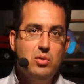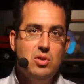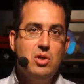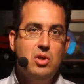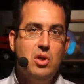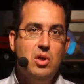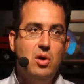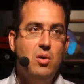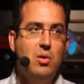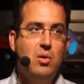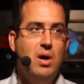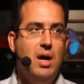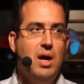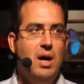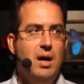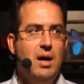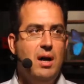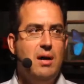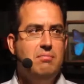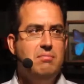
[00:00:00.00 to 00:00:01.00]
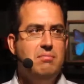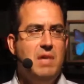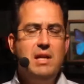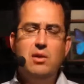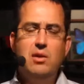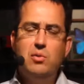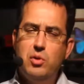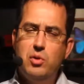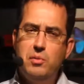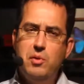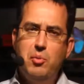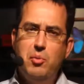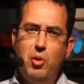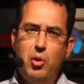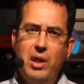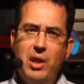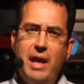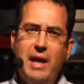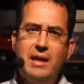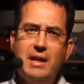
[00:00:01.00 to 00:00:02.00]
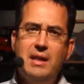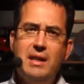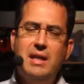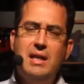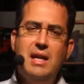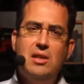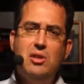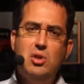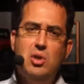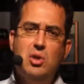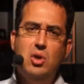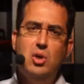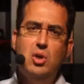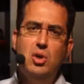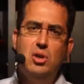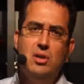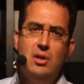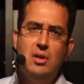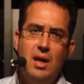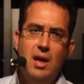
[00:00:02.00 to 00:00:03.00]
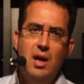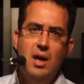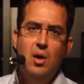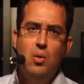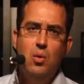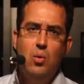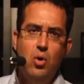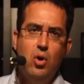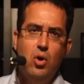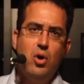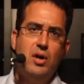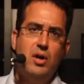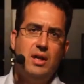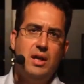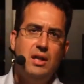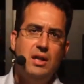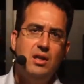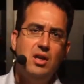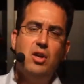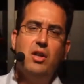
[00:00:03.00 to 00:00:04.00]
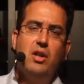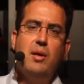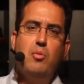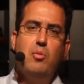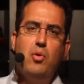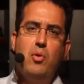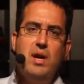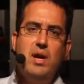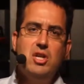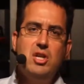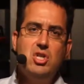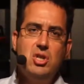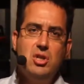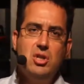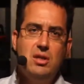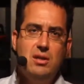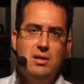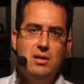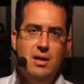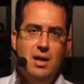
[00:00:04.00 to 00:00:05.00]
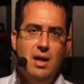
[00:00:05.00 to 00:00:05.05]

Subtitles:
So then it would be more likely that you could work in collaboration,